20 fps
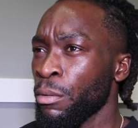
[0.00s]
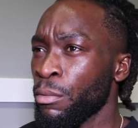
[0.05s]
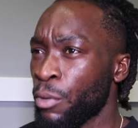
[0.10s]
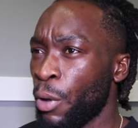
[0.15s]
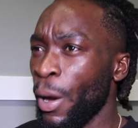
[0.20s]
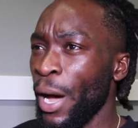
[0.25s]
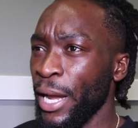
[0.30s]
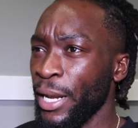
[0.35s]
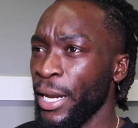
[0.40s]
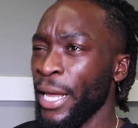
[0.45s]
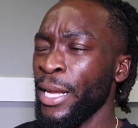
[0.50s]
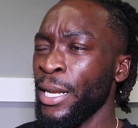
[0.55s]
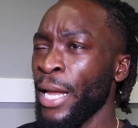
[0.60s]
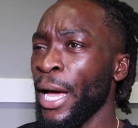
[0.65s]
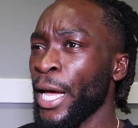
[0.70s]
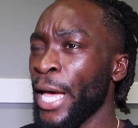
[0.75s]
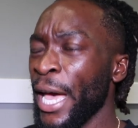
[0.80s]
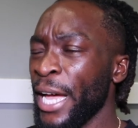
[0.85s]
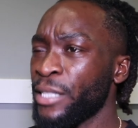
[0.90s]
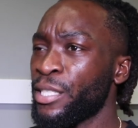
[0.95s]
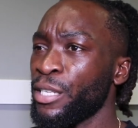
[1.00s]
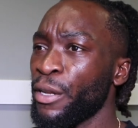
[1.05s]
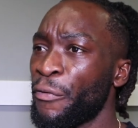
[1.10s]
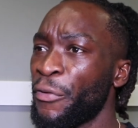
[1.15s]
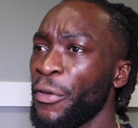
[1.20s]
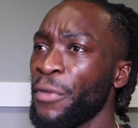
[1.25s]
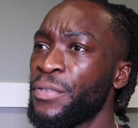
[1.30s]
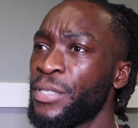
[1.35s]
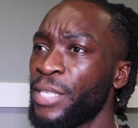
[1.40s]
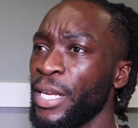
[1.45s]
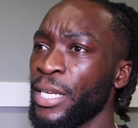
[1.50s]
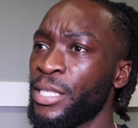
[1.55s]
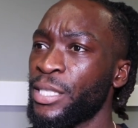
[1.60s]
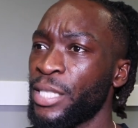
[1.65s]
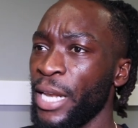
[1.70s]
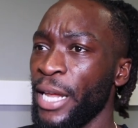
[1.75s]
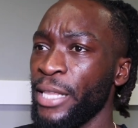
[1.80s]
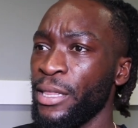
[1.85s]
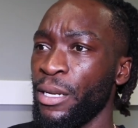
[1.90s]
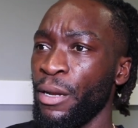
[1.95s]
quite late, like going to the fifth, sixth,
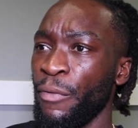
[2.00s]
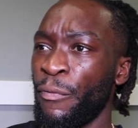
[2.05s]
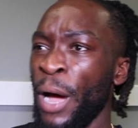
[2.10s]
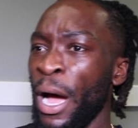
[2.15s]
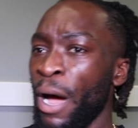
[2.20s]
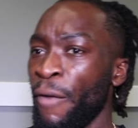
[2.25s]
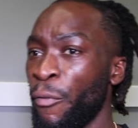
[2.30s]
to the end of the fight.